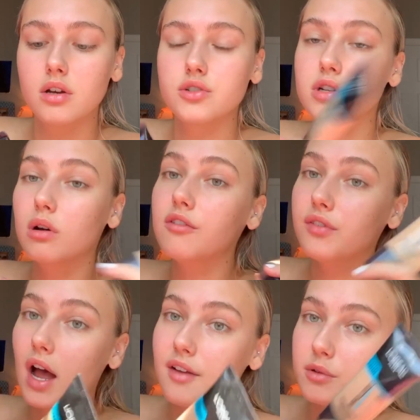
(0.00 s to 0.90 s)

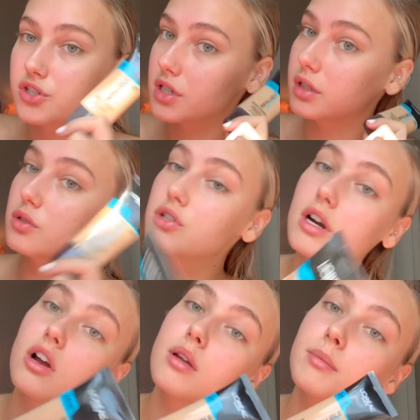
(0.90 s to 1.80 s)
205, which is a little
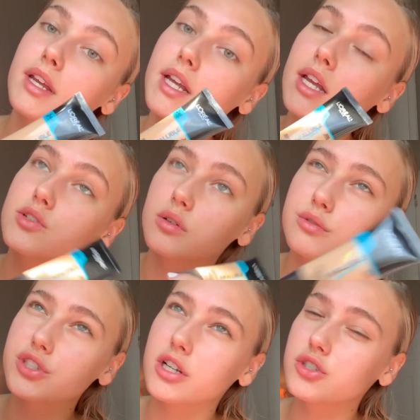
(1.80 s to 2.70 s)
dark on me, so
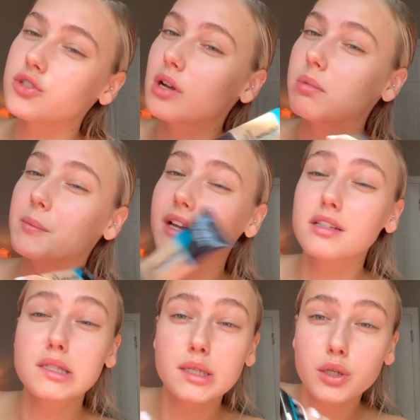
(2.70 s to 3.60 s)
don't judge until I put my
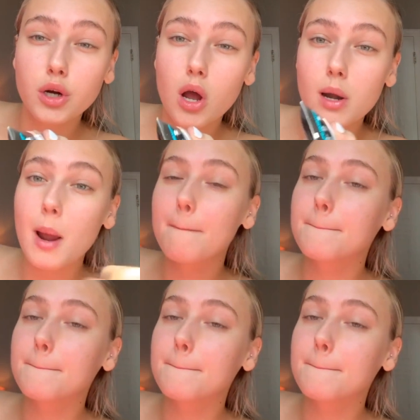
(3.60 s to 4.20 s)
concealer on.